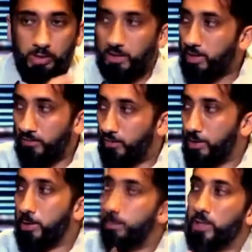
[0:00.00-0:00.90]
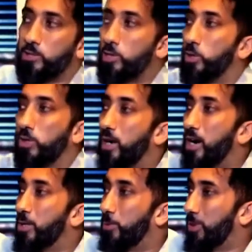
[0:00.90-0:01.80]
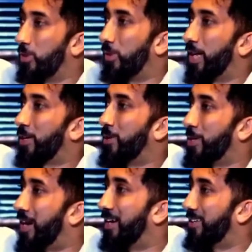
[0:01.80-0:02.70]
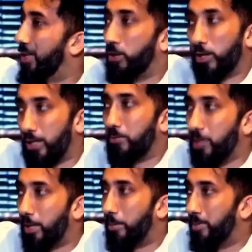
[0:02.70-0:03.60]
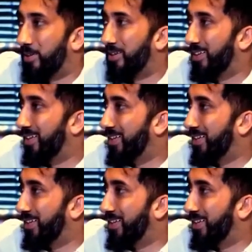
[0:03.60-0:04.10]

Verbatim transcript: are on a conveyor belt to your God, whether you like it or not, and you're going to meet Him.